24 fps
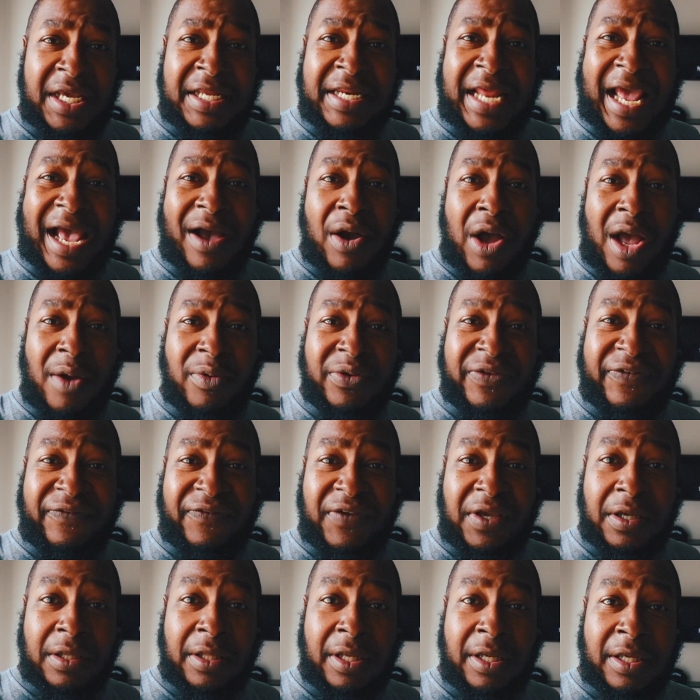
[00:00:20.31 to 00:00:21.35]
and how I was
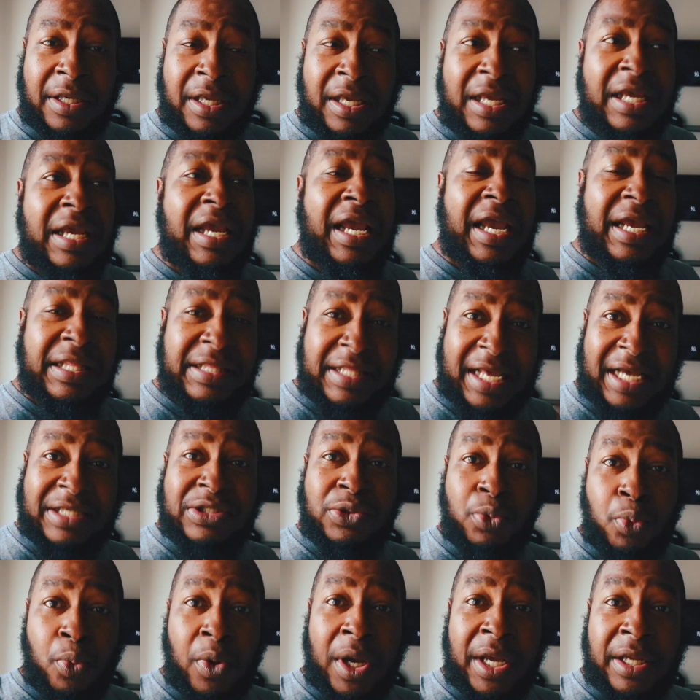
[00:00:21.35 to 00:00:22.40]
feeling. And
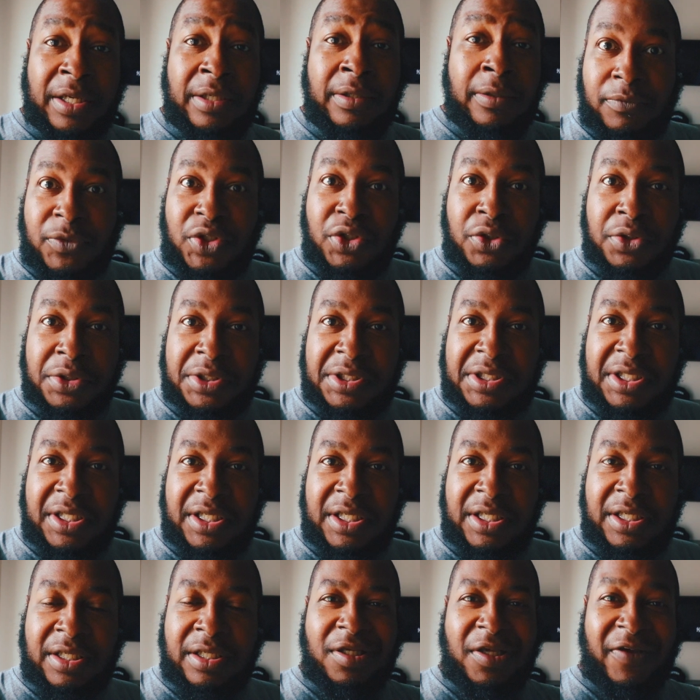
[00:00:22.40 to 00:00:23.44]
that's what you'll
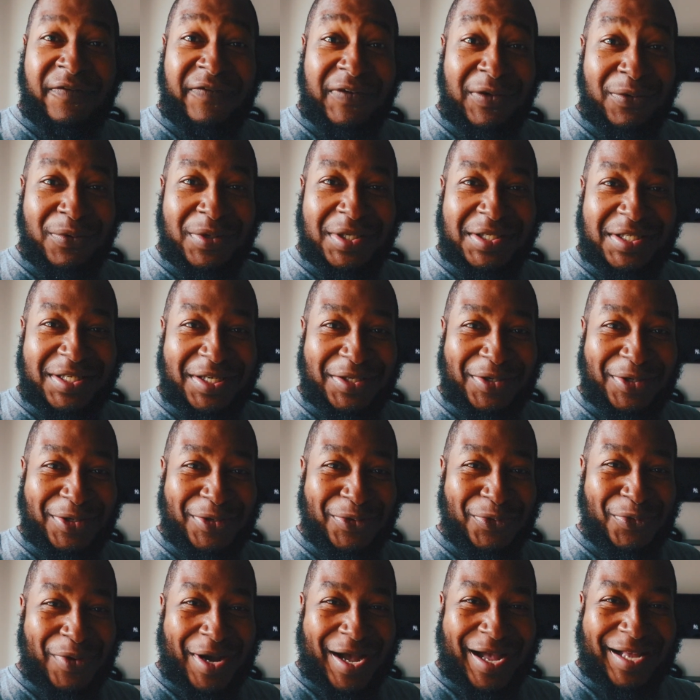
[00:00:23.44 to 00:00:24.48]
see if you continue
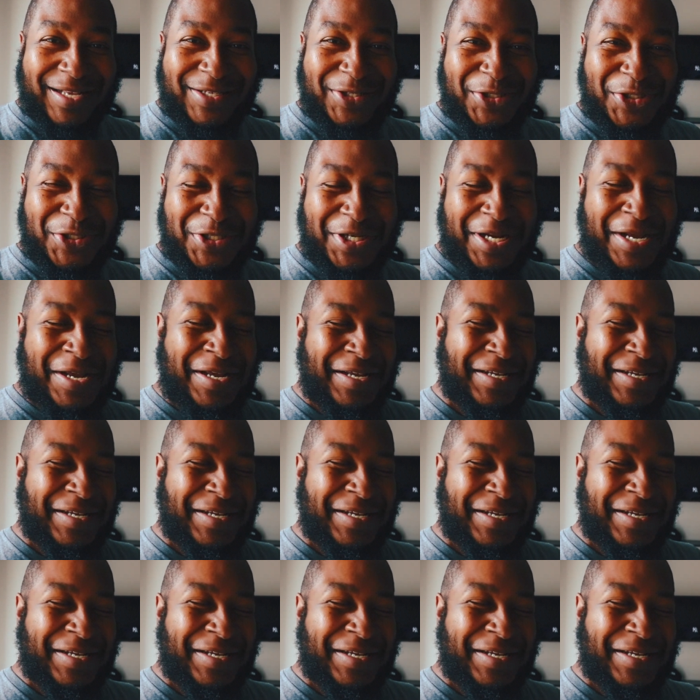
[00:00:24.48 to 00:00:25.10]
to watch.